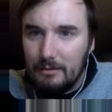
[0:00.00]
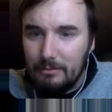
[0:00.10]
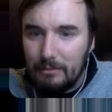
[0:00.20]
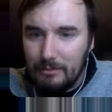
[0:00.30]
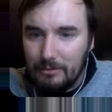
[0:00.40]

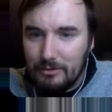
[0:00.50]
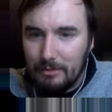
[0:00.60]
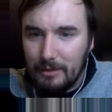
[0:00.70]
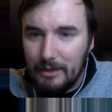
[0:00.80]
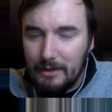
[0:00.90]
bramble shark
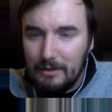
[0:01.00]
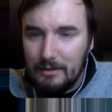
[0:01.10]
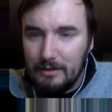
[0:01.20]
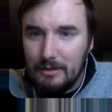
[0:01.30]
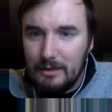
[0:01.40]
brain.
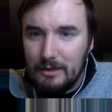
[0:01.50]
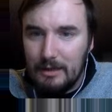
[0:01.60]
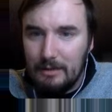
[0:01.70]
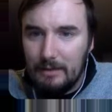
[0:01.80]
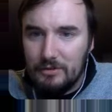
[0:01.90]

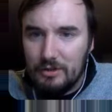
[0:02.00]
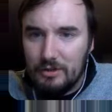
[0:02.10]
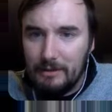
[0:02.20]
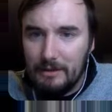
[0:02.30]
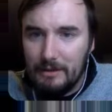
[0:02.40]
Shark
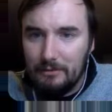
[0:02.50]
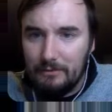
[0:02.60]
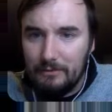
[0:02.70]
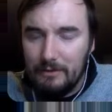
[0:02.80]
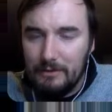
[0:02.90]
brains look
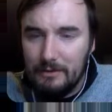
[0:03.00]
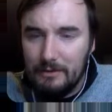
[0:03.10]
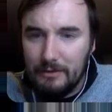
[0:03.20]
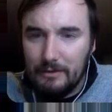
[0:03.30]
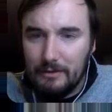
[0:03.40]
very
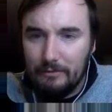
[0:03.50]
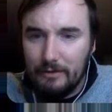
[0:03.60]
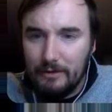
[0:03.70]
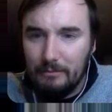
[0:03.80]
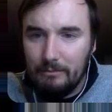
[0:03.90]
different
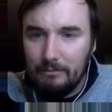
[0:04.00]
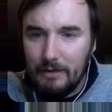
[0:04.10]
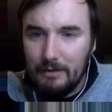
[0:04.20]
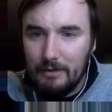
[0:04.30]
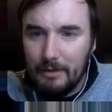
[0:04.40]
from
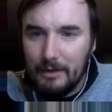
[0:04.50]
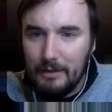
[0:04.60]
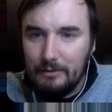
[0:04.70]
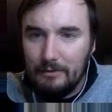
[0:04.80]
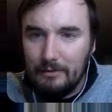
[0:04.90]
other
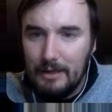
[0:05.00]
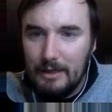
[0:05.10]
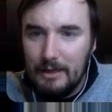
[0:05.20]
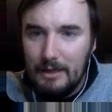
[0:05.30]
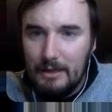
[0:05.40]
brains.
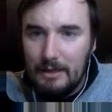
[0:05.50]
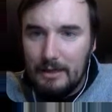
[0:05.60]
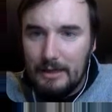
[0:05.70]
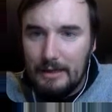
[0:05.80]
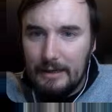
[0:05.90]

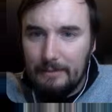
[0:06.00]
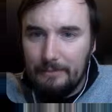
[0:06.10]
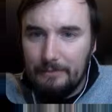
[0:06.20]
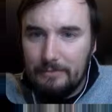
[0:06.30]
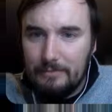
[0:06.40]
Yeah,
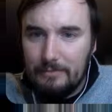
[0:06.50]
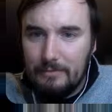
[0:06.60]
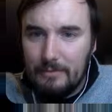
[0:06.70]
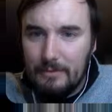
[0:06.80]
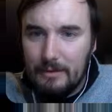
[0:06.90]

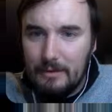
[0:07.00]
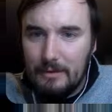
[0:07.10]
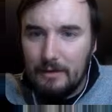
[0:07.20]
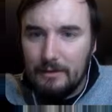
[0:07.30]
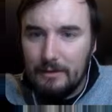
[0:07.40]

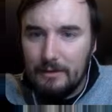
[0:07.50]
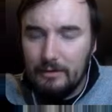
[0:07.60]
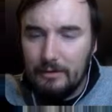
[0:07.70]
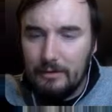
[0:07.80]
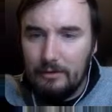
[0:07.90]
that's
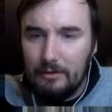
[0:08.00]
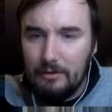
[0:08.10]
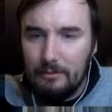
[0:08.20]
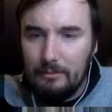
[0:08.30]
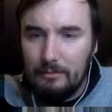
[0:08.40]

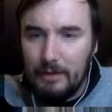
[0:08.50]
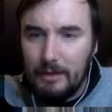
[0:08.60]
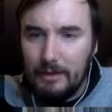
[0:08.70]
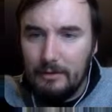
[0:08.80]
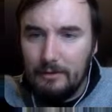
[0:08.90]
a
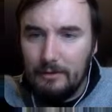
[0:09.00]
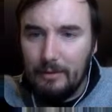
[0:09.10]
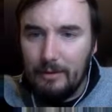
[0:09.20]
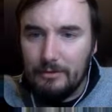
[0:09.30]
brain of a bramble